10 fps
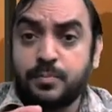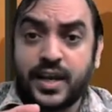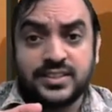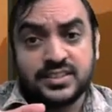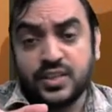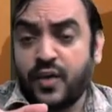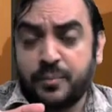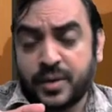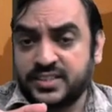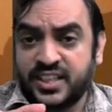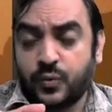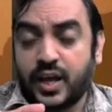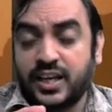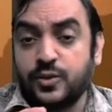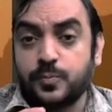price is the present
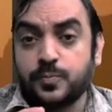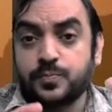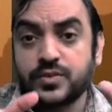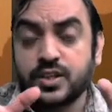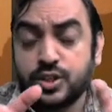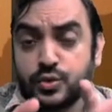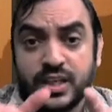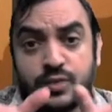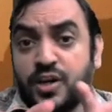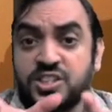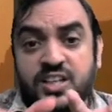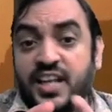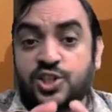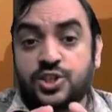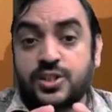value. So inverse
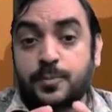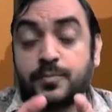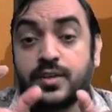relationship.